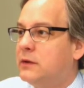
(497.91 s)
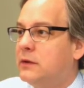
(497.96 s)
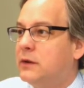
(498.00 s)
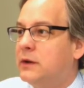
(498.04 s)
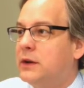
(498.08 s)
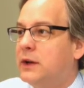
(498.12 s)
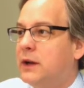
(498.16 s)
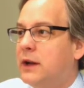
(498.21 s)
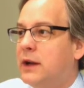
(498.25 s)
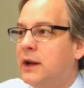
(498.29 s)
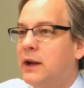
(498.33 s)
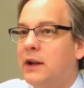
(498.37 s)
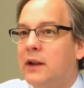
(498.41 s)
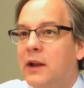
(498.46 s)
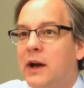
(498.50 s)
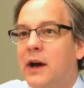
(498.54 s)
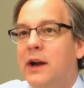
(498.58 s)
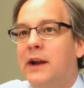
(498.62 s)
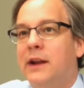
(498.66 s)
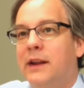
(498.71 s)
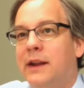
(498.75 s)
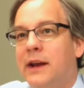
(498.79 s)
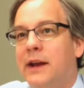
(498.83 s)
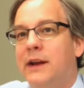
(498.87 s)
Right? And a
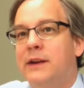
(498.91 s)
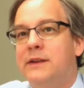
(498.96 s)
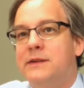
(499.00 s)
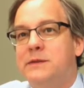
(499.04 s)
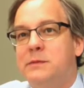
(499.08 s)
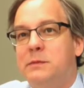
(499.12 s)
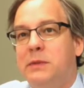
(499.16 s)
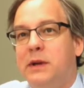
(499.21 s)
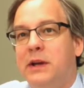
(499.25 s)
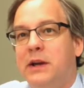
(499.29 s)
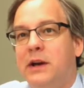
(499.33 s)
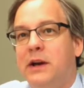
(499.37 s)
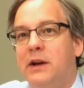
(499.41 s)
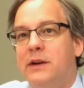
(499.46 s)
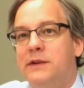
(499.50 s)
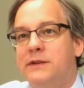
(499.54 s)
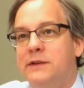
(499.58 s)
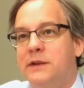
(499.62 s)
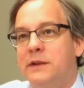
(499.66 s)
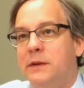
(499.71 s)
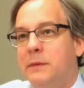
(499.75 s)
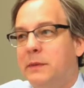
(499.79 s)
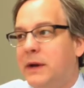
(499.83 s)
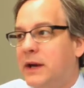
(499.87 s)
lot of that is
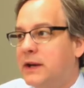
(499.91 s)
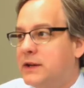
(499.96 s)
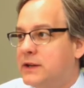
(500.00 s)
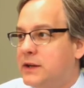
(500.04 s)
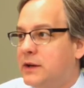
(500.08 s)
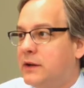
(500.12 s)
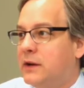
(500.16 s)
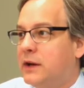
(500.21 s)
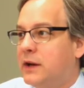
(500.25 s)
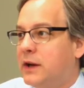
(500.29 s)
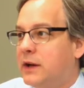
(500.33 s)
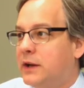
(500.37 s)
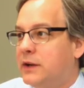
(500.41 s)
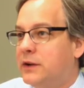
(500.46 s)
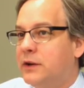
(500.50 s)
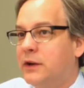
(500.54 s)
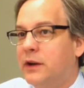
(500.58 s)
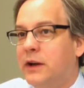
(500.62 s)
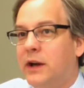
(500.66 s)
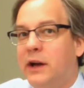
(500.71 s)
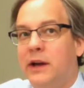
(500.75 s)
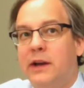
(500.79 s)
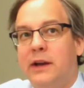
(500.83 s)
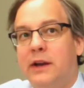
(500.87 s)
because of the bacteria in your
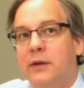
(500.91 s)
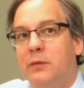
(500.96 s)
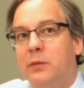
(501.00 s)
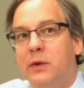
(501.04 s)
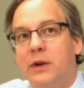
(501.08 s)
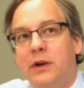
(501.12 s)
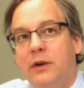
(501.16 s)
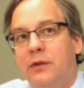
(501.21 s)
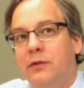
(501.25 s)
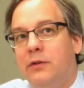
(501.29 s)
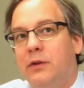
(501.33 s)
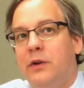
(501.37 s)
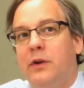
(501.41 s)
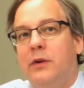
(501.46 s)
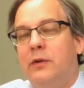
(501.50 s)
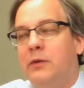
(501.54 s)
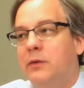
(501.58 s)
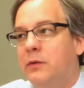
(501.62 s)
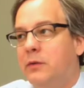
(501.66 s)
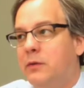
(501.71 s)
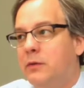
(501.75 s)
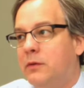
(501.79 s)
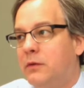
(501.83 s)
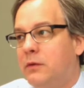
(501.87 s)
gut, and we don't
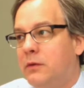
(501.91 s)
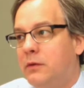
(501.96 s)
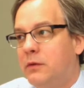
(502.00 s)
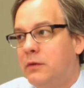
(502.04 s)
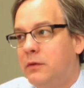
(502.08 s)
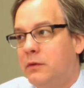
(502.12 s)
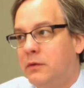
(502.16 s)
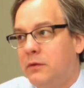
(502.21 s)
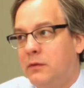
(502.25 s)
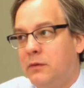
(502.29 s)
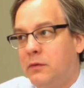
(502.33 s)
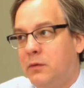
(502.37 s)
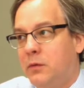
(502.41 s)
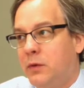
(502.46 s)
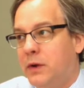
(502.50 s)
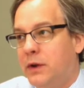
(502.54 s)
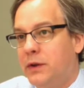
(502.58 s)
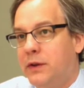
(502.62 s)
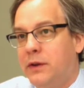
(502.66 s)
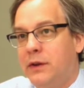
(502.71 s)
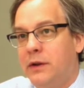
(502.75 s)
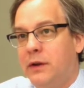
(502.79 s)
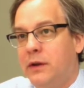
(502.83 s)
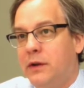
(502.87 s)
know
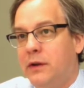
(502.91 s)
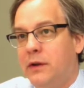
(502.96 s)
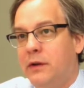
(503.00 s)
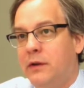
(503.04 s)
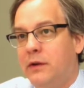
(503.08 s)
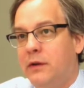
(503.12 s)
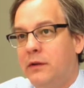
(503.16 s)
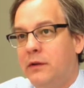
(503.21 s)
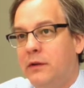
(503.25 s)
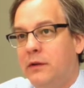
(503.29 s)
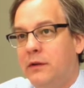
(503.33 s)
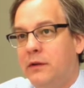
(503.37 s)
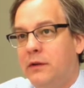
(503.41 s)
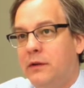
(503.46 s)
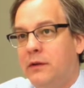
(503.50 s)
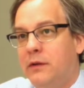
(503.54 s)
what that